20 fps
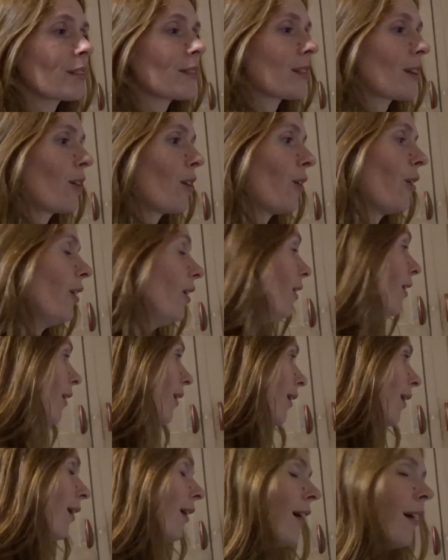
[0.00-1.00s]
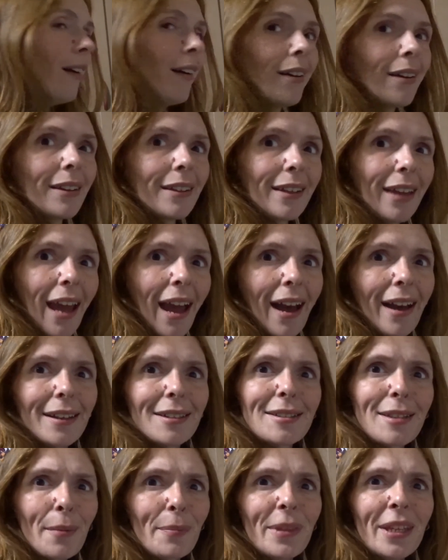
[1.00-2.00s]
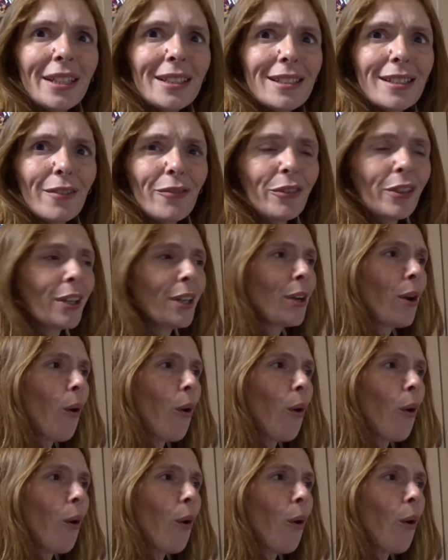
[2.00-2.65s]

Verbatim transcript: So yeah, something different,